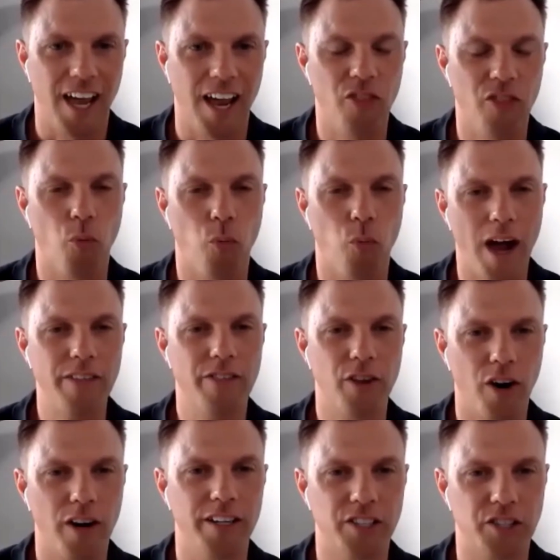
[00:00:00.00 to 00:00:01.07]
And the way
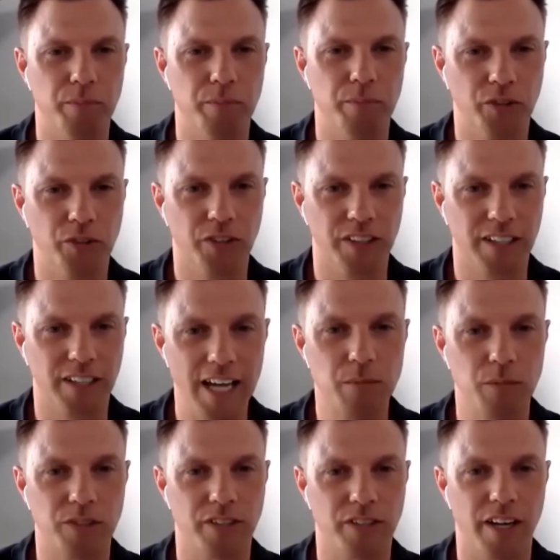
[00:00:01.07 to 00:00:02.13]
that I need to build
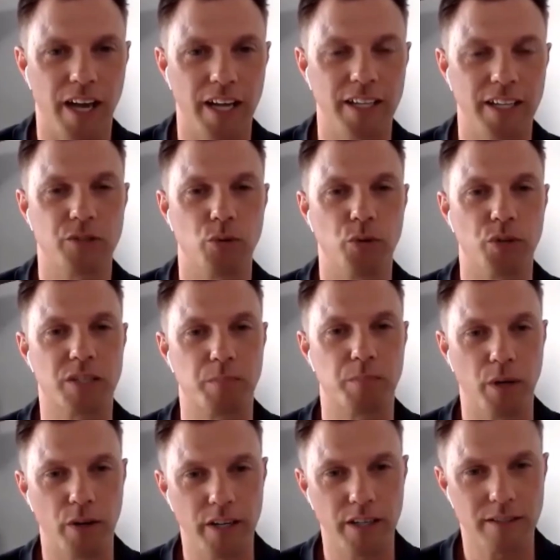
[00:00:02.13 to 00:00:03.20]
engagement today is through
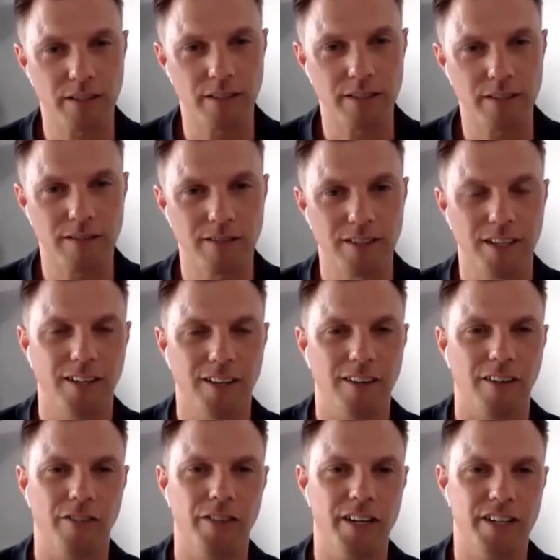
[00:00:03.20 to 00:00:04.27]
experiences.
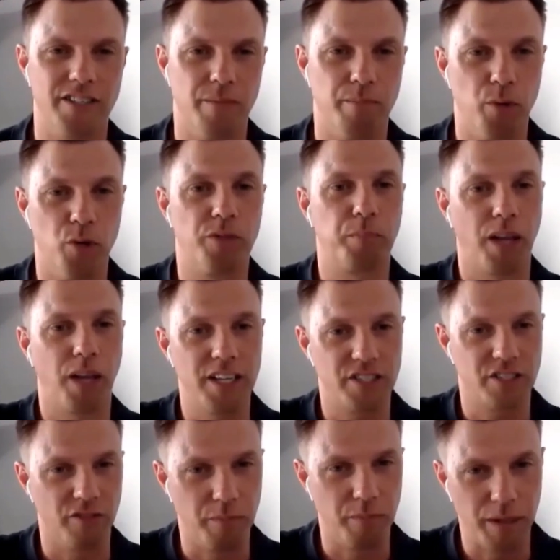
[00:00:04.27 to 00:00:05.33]
That is the
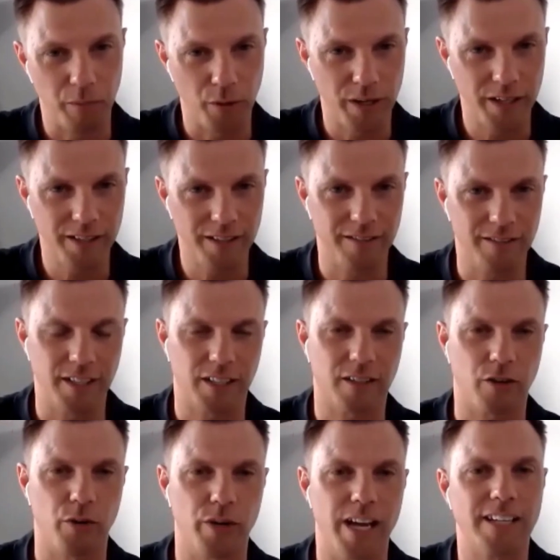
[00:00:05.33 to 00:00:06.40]
birthplace of a memory that
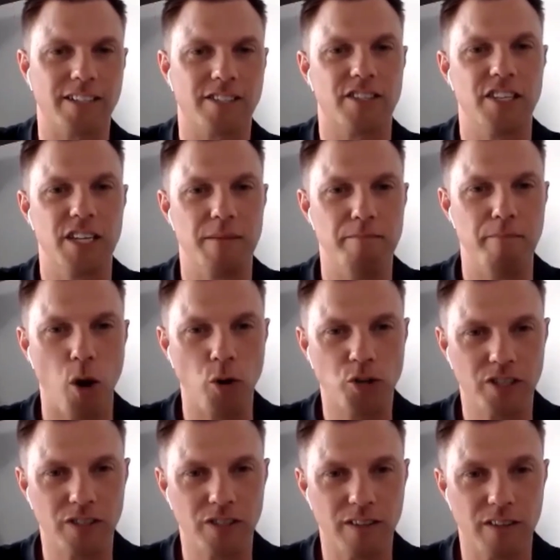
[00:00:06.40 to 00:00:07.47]
creates the
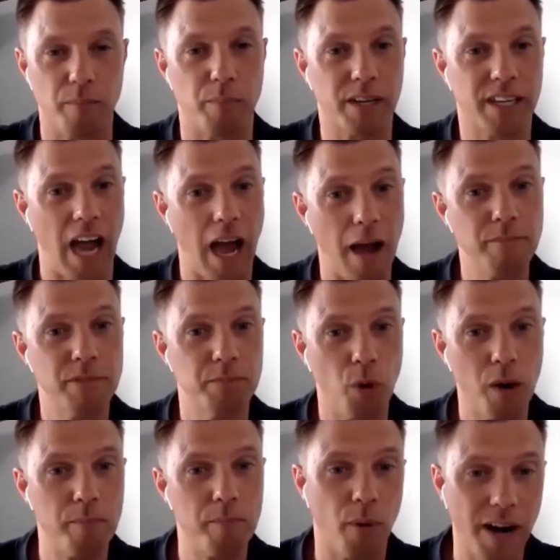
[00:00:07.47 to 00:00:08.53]
emotion that becomes
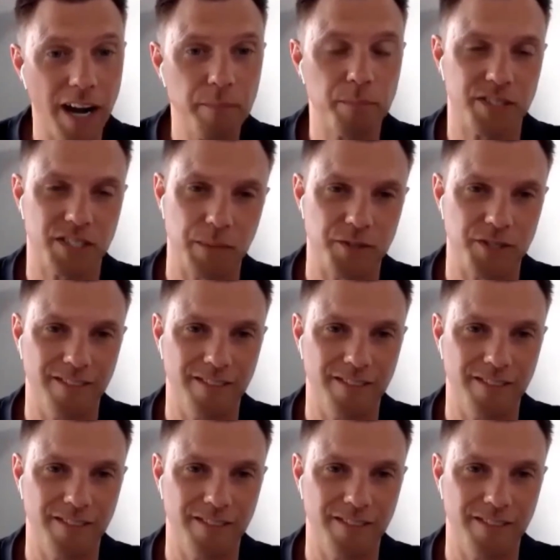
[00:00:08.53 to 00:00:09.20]
my brand perception.